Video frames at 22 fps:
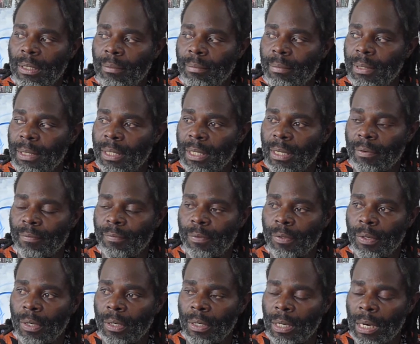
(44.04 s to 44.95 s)
Been here
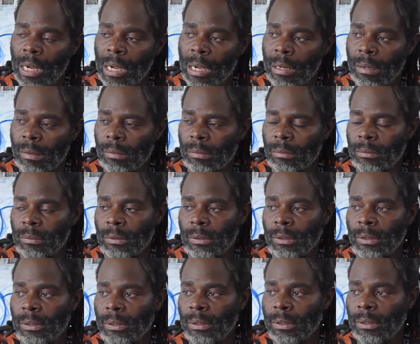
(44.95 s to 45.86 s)
for
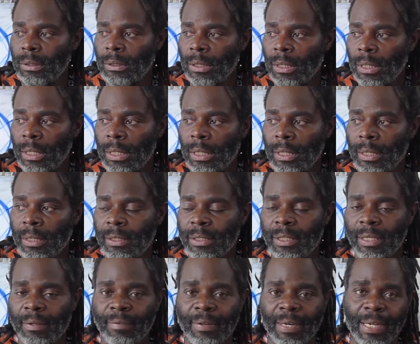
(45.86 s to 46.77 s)
around
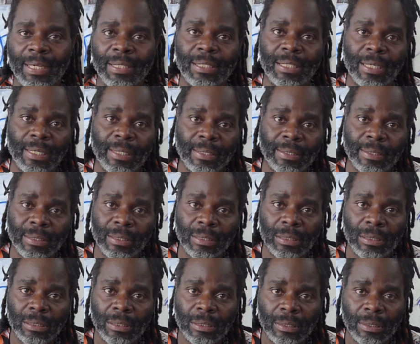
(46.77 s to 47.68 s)
7-8 years.
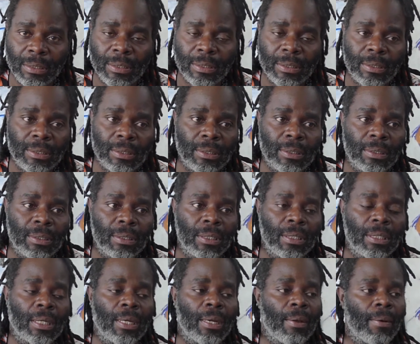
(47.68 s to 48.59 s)

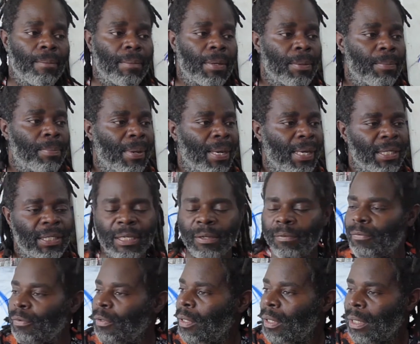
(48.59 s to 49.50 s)
Been painting
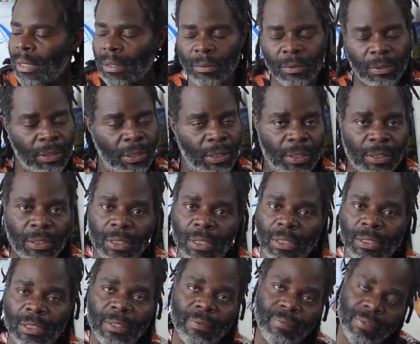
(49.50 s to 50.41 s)
for around
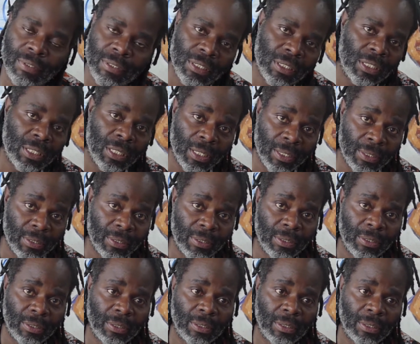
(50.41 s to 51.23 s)
16-17 years.